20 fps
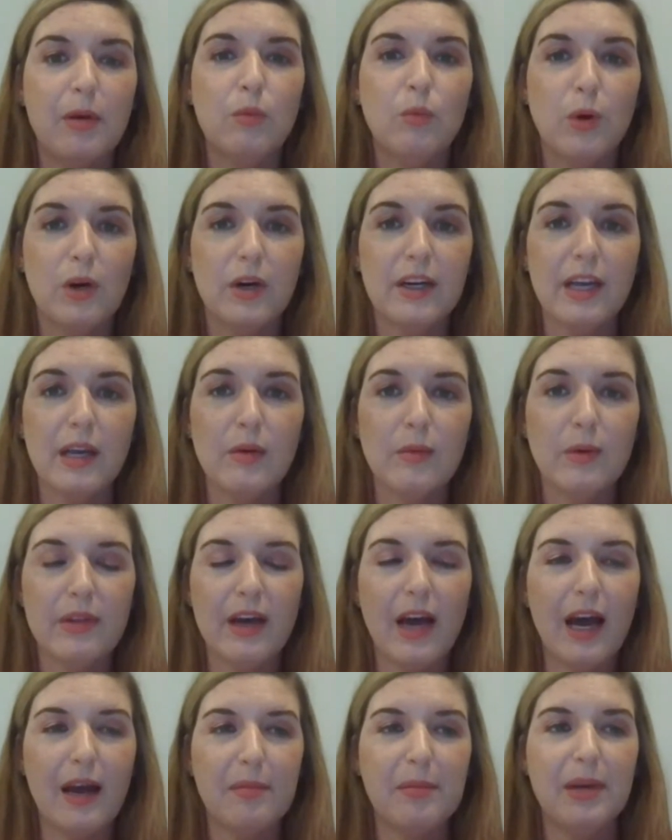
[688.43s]
and working
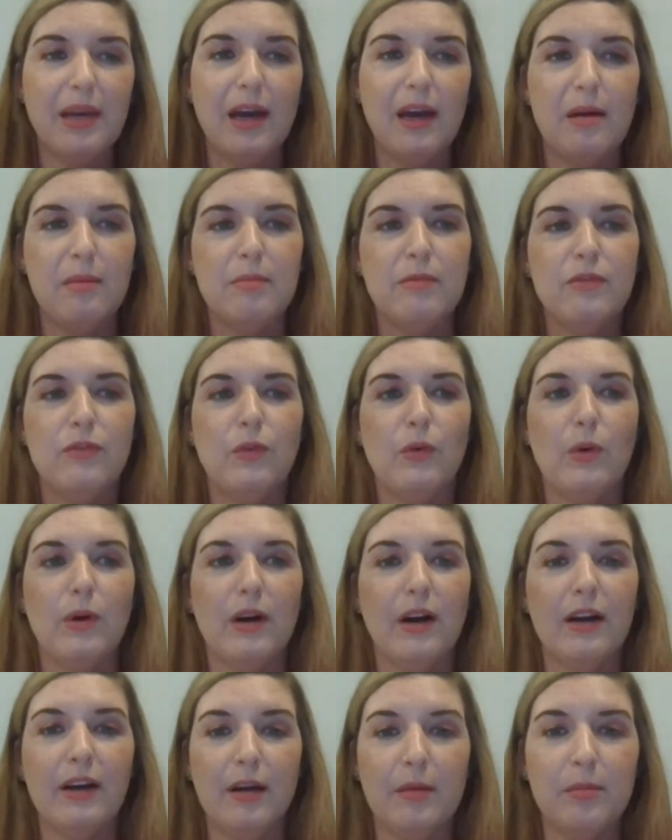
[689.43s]
with I B M
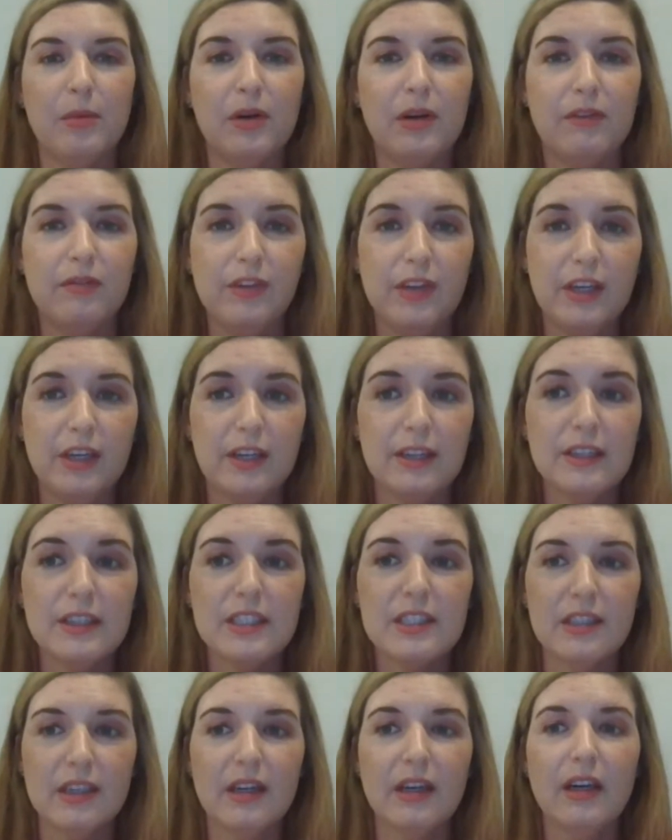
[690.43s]
for a number of
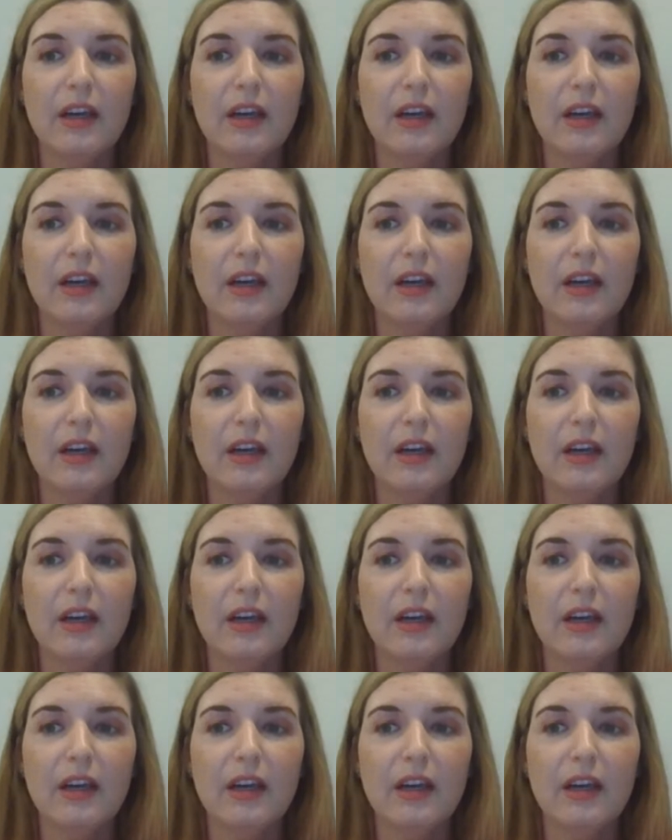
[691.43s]
years.